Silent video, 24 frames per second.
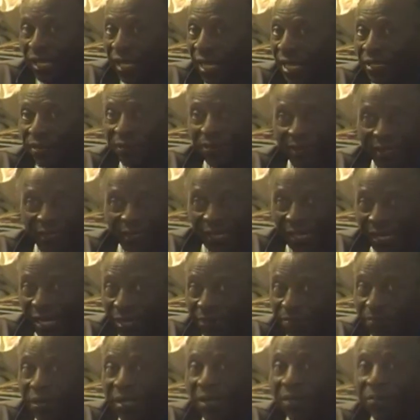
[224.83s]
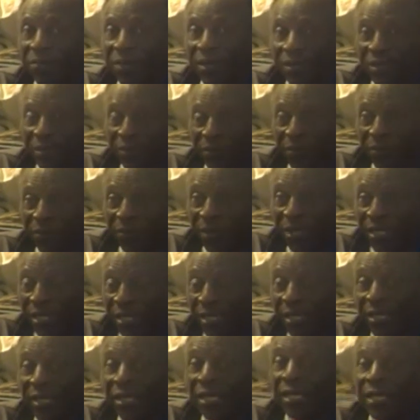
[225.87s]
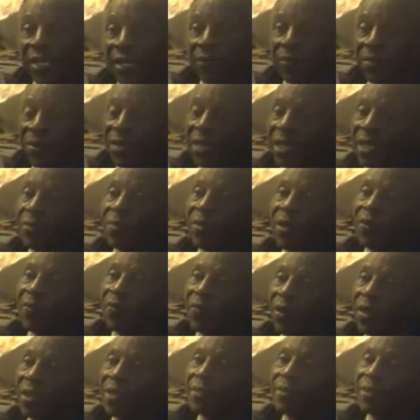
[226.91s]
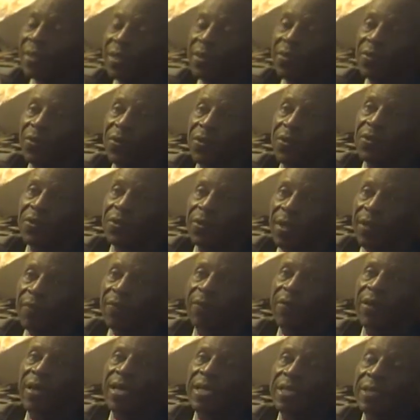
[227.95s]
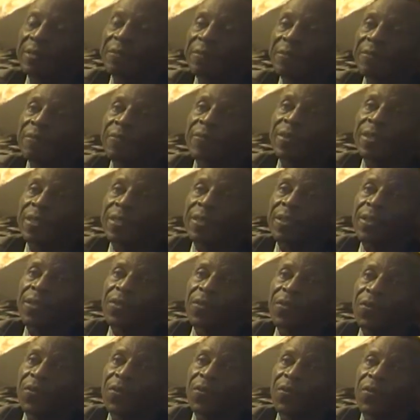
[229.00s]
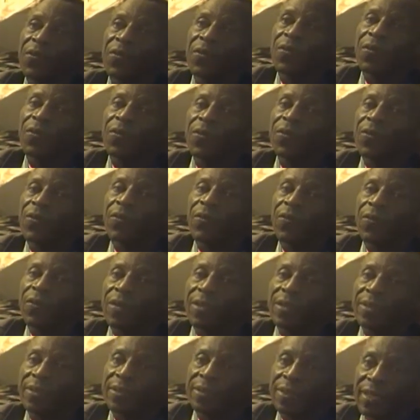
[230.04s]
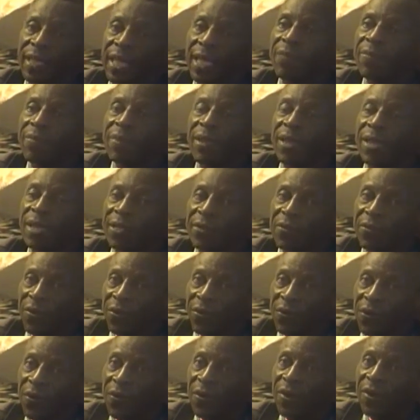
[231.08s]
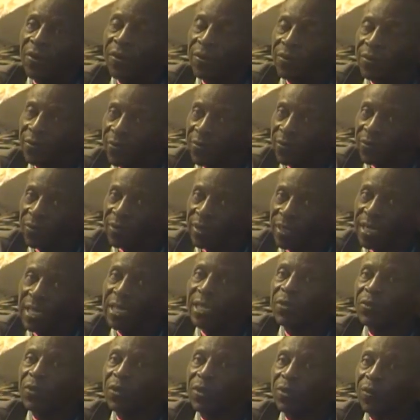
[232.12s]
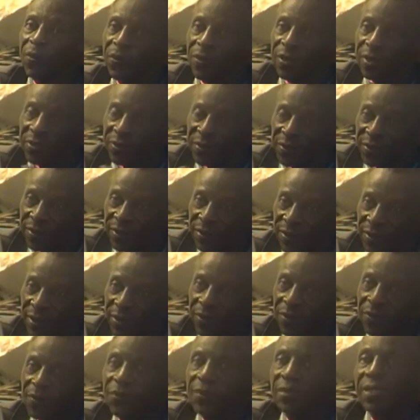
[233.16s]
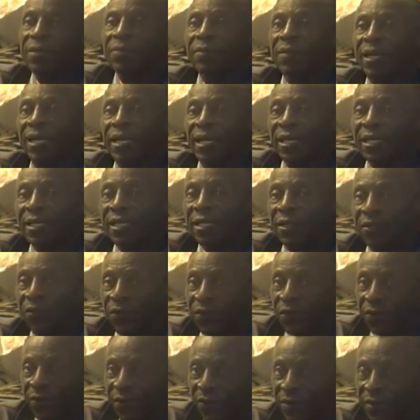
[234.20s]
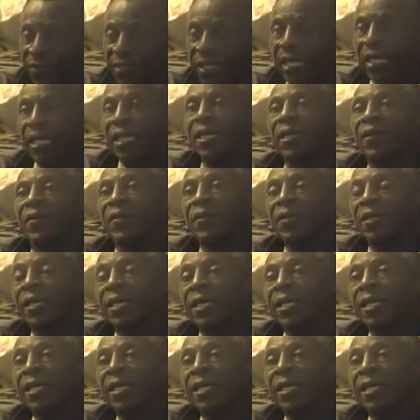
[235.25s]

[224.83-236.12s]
I had a lot better marks than my brother. But then my father said to us, okay, fine, you will stay because you're younger. So he will go and study to Guatemala, and then you're going to stay here.